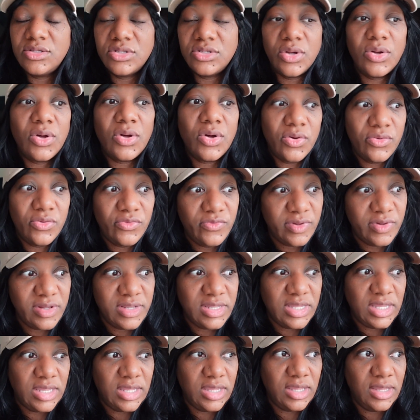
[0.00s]
so
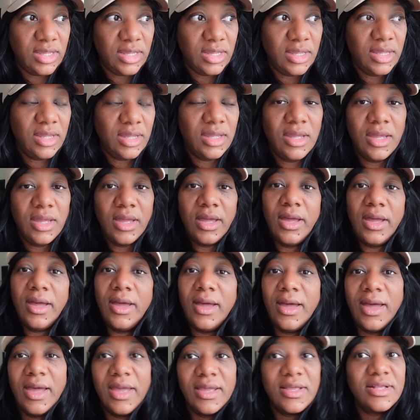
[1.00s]
hopefully
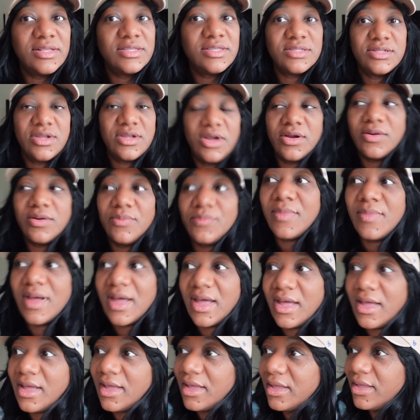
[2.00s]
I can start
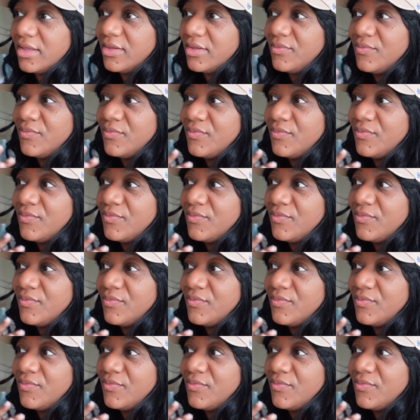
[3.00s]
my